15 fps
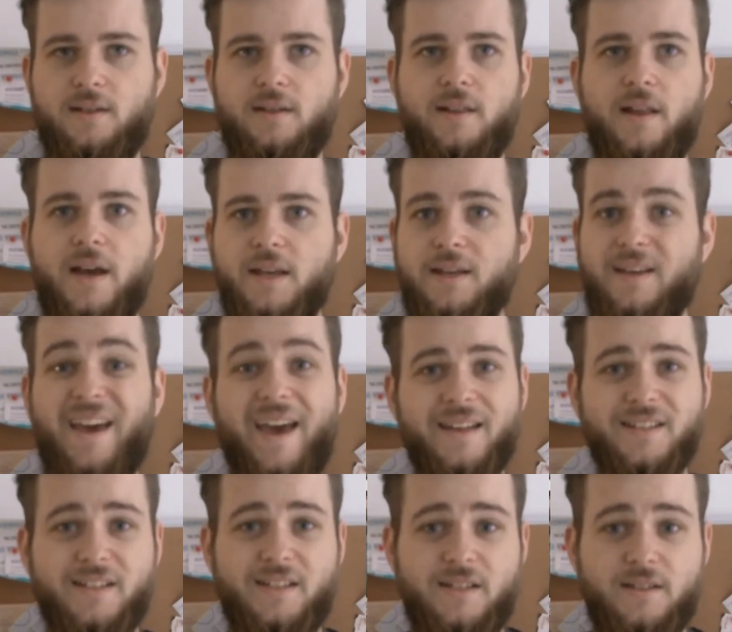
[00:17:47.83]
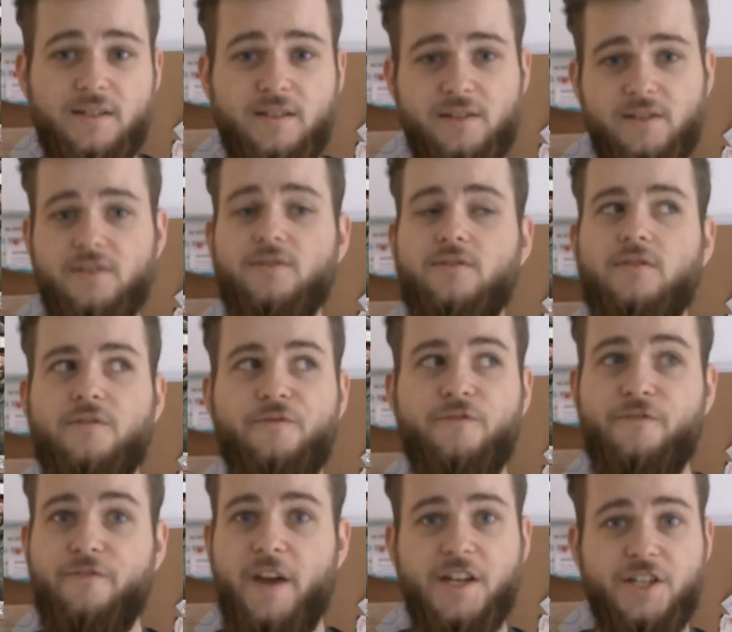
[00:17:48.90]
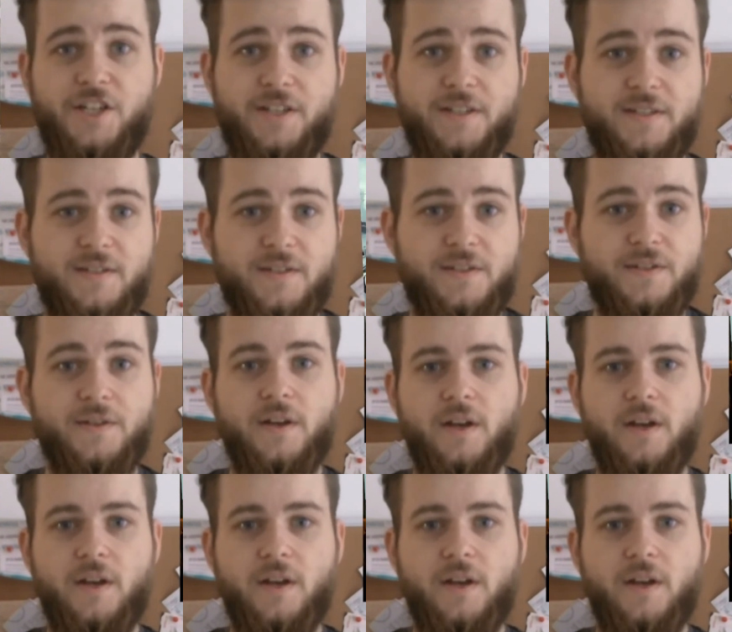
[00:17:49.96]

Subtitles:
like anarchists or fascists.